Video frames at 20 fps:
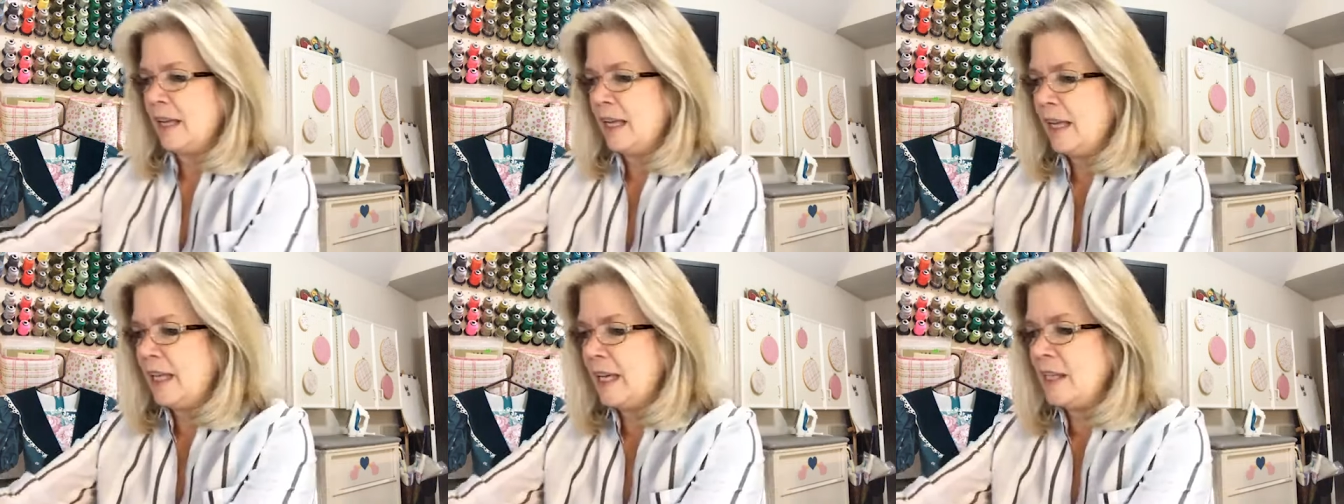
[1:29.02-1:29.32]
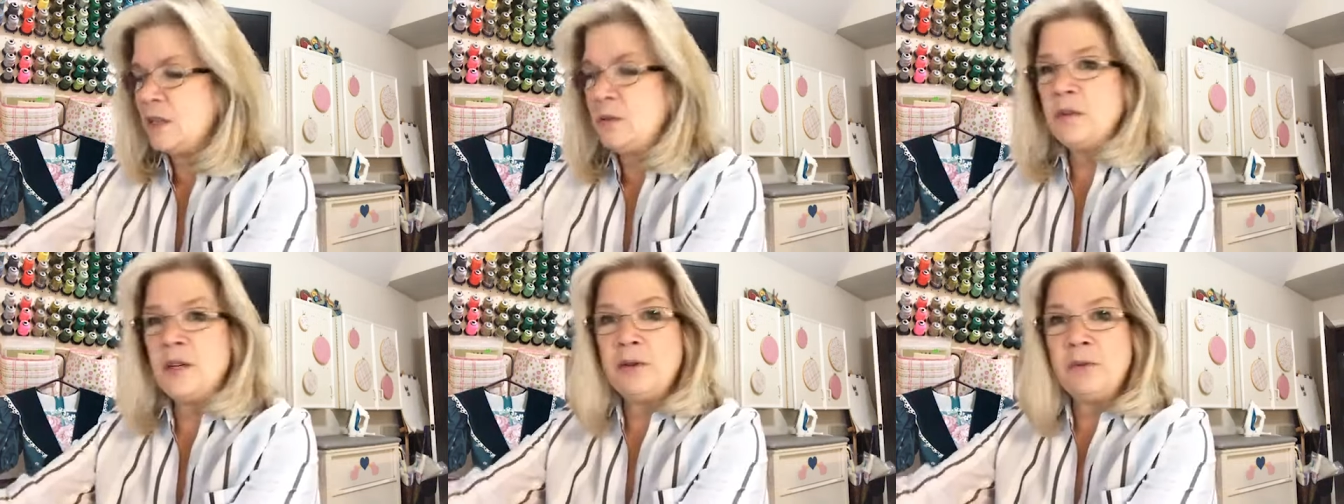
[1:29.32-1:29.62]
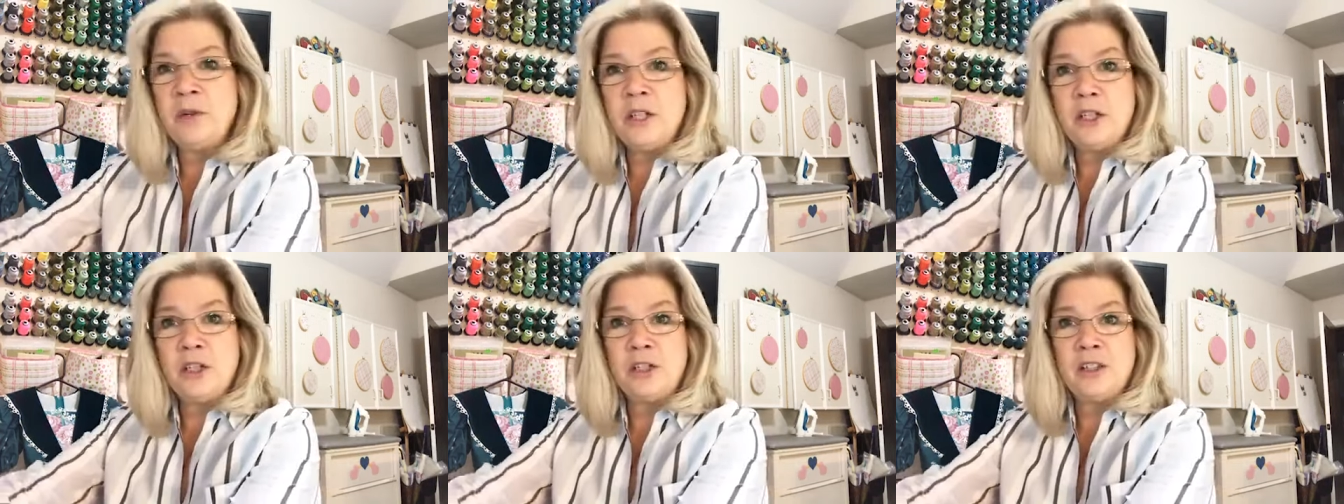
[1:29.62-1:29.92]
guess what
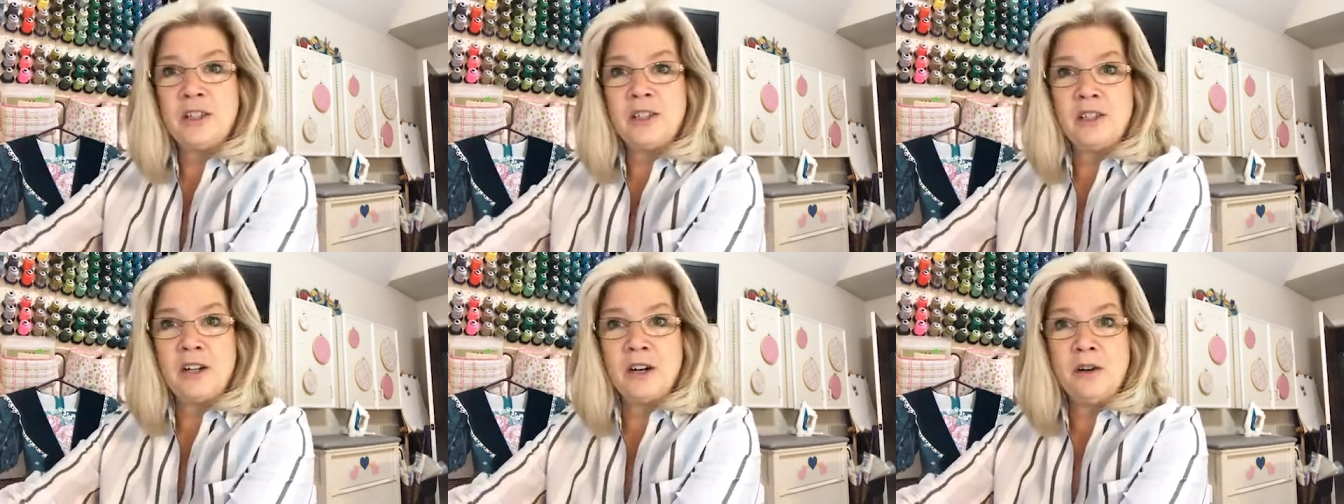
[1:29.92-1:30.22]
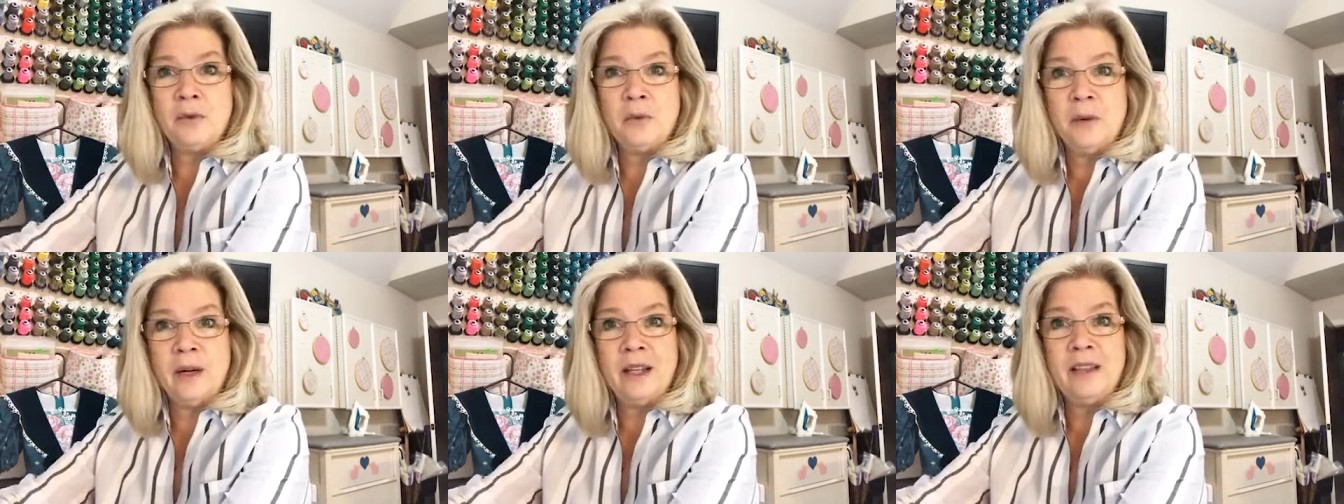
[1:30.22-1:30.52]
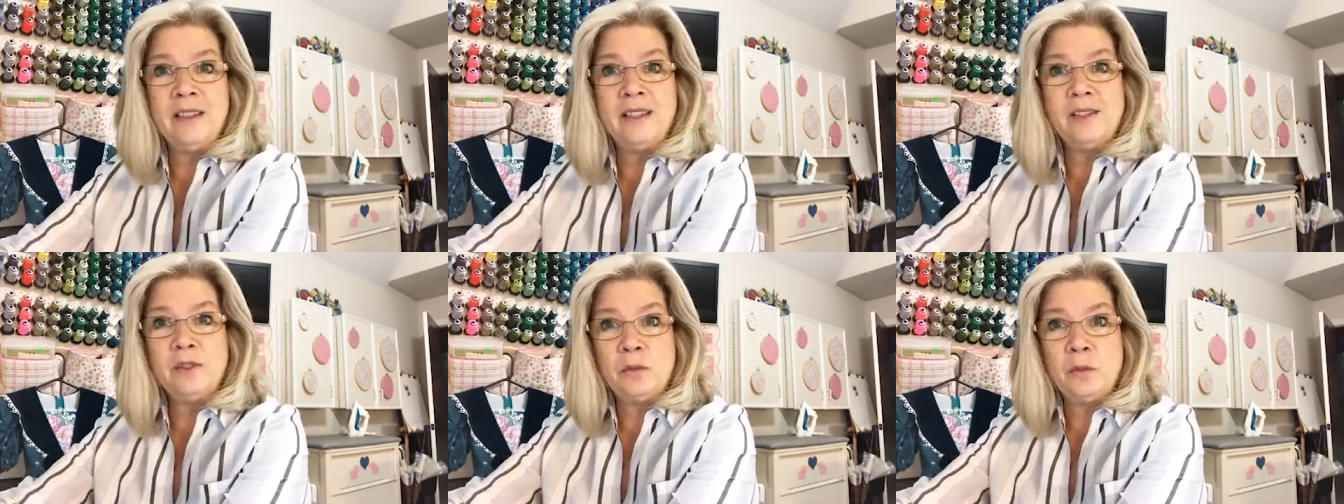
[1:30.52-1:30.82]
we should start
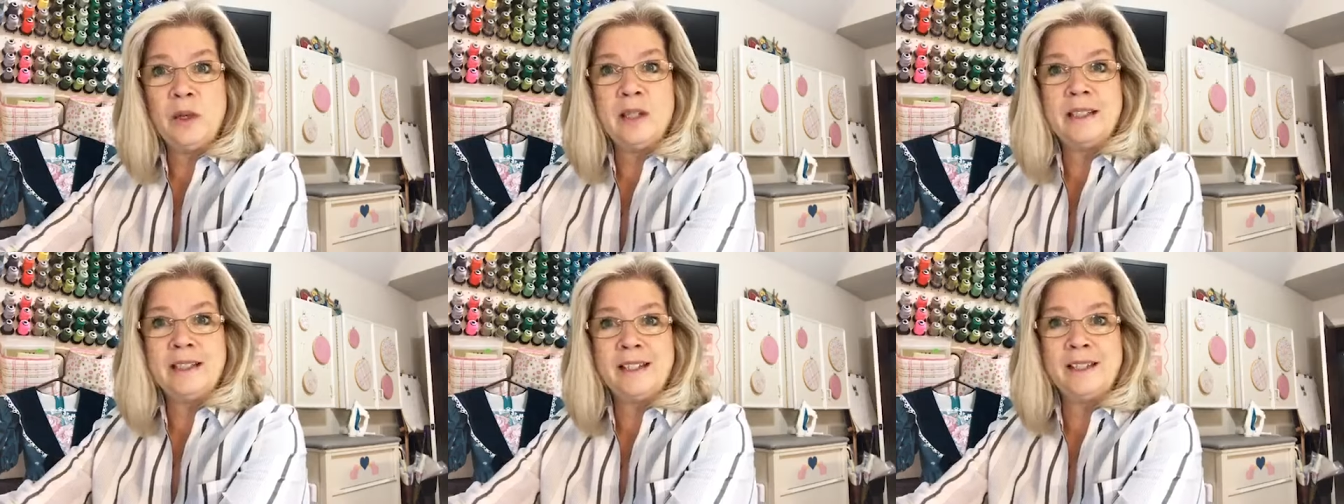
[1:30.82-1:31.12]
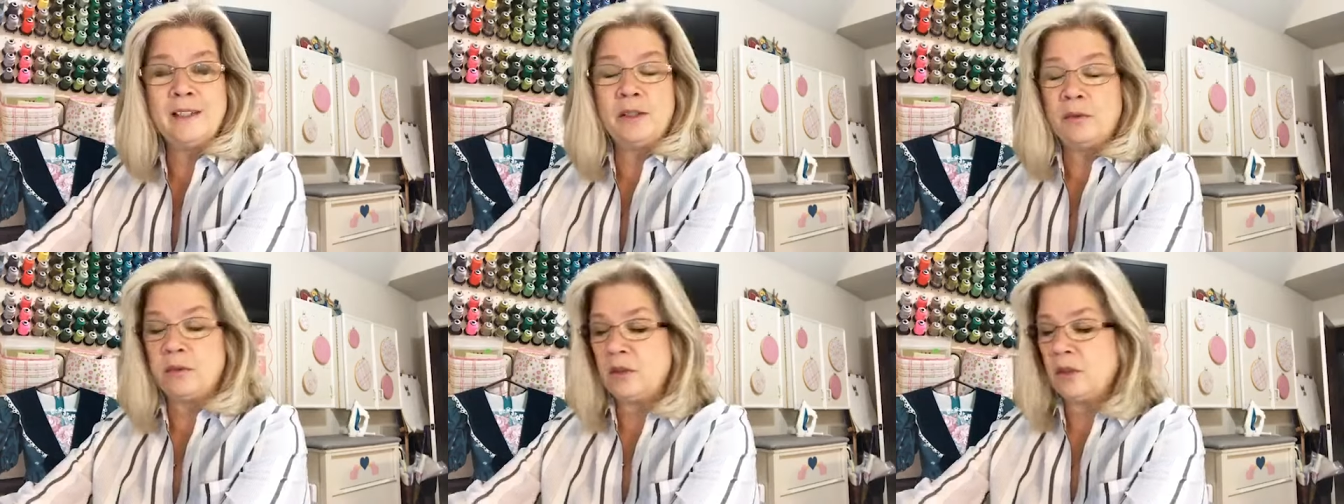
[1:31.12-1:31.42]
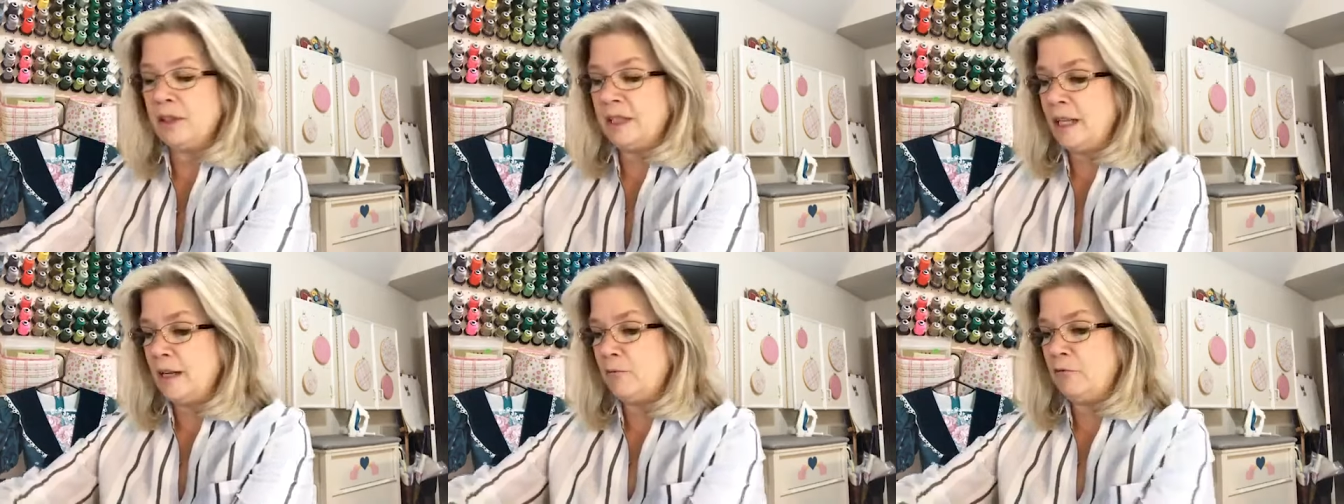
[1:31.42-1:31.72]
with is what does the
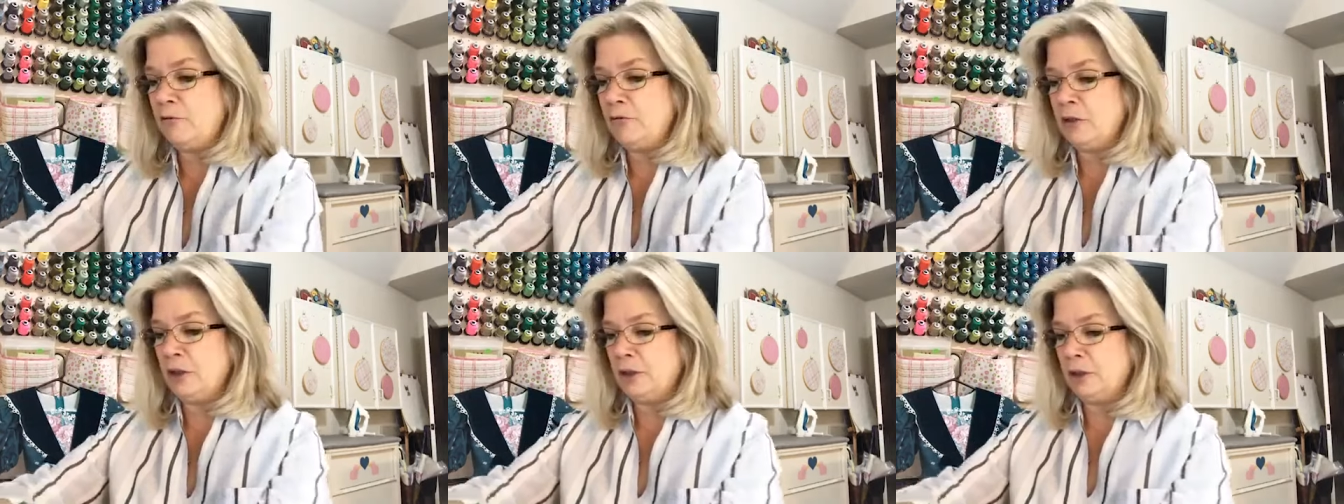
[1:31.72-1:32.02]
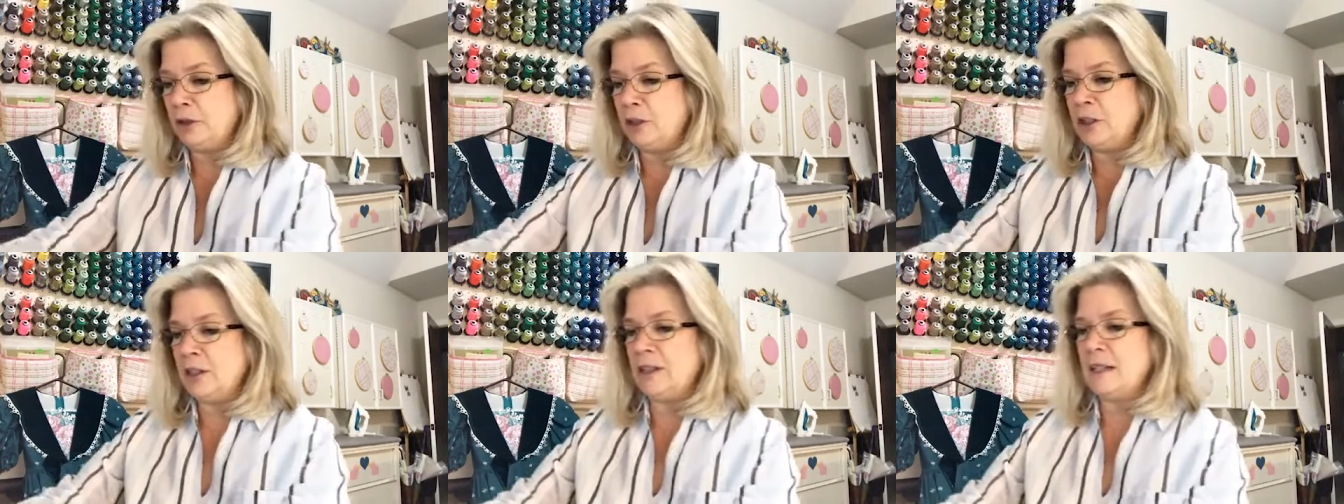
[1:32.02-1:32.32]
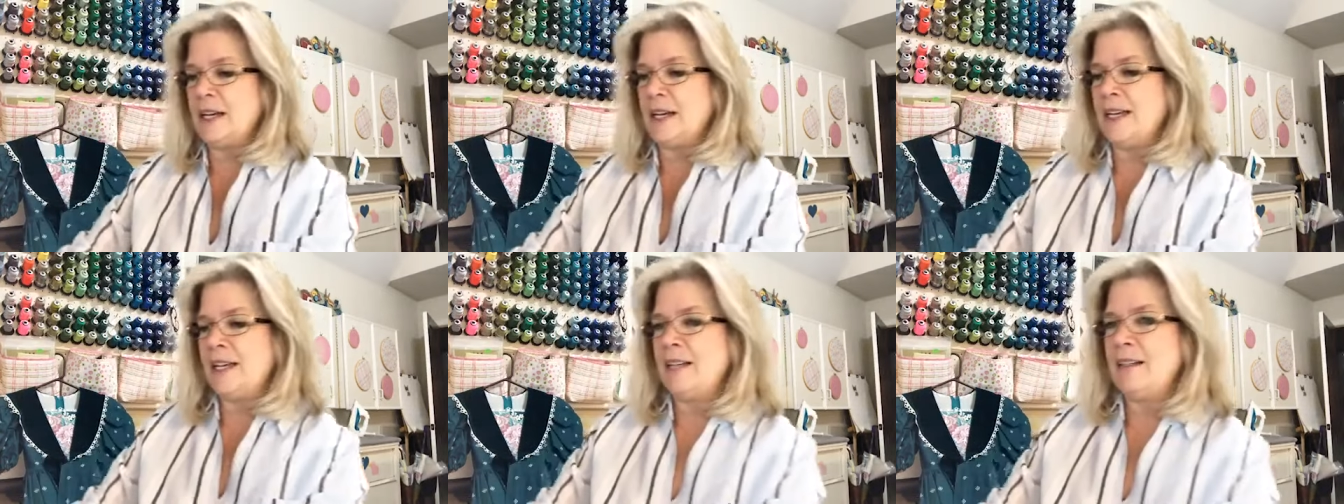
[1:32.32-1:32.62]
rolled hem foot look
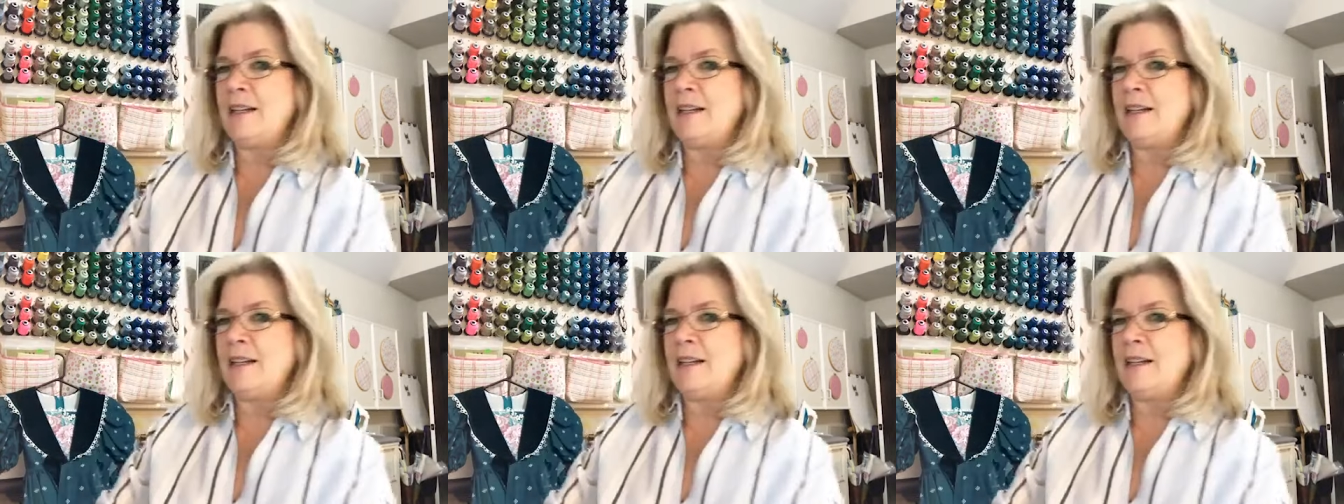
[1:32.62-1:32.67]
like?